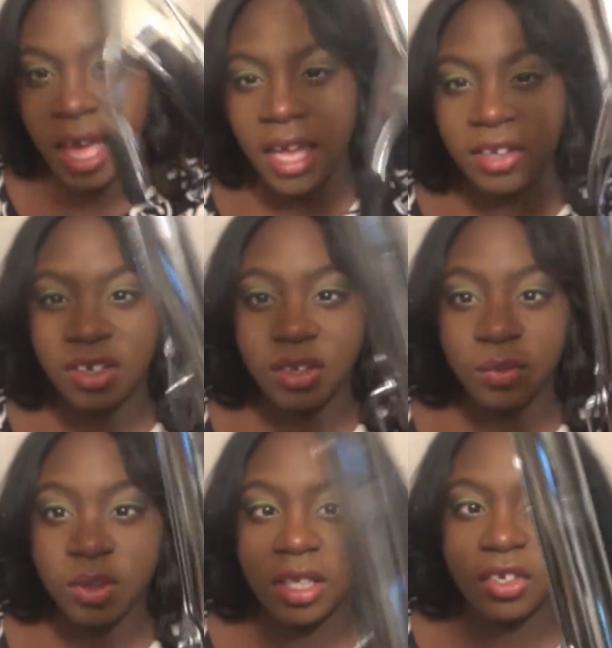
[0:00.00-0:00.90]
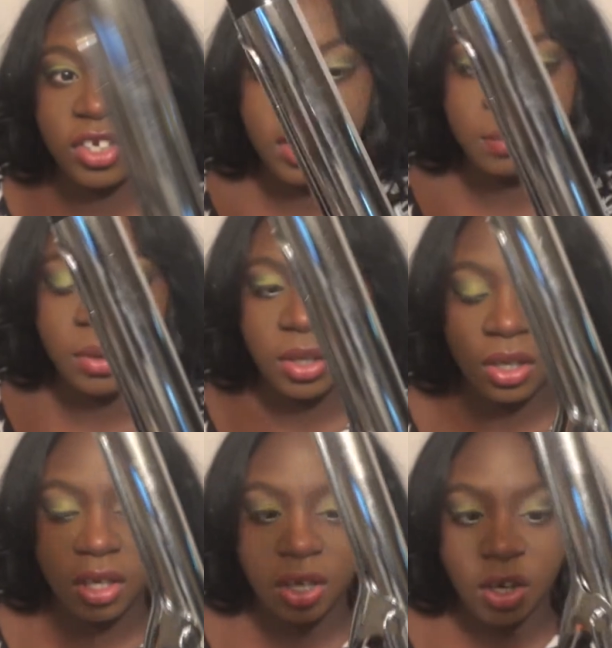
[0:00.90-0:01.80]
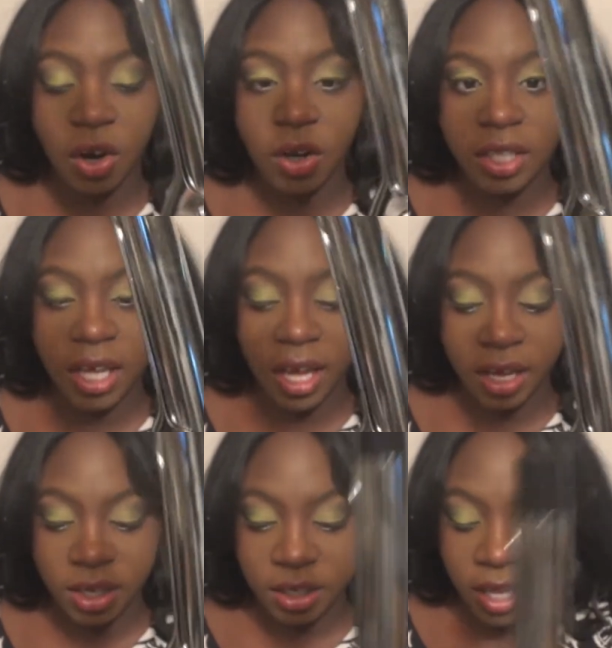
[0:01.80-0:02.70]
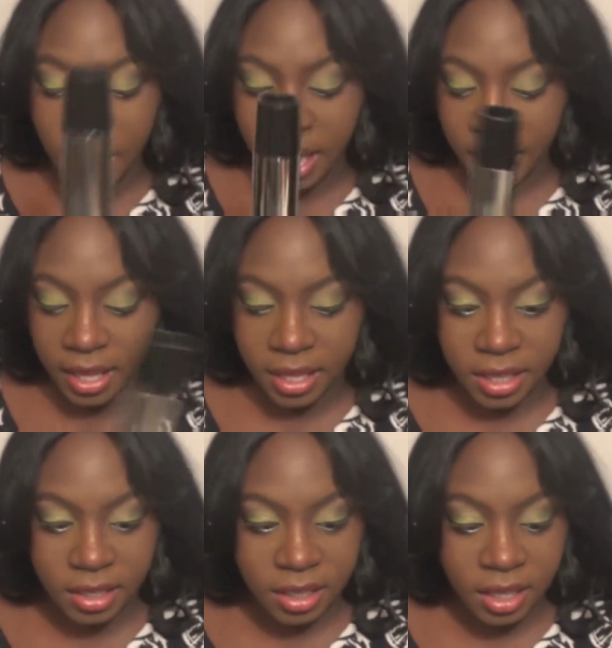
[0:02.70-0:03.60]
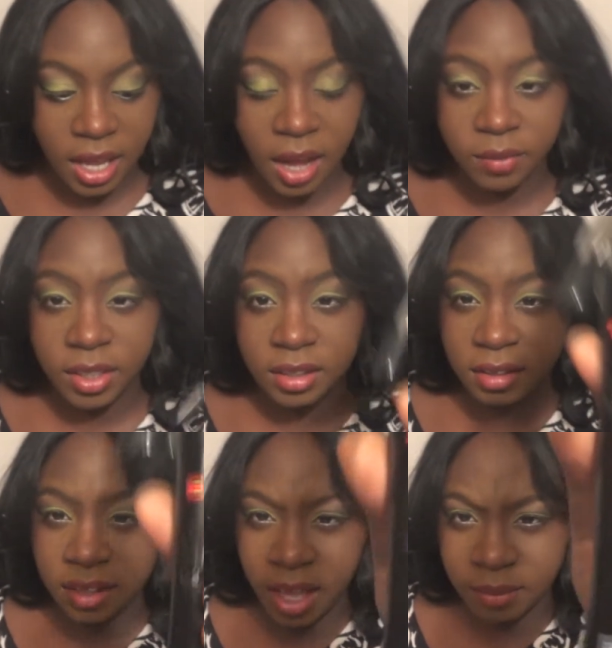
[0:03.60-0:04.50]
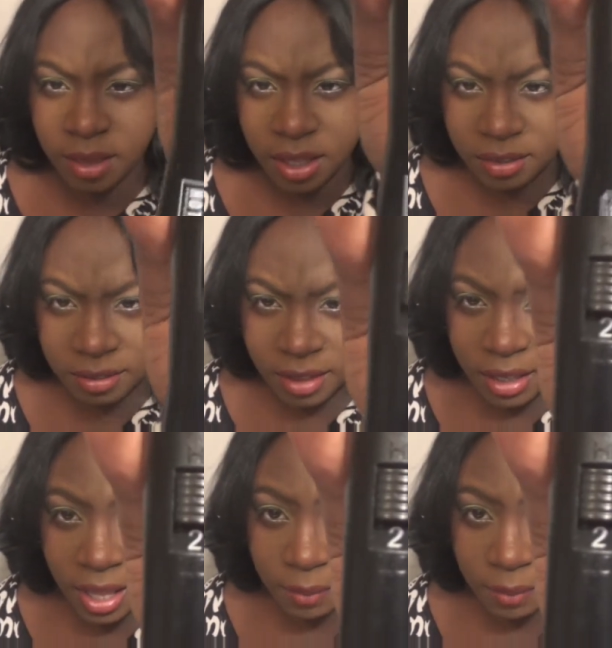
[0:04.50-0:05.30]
And it's just a really cheap curling iron, and obviously it does not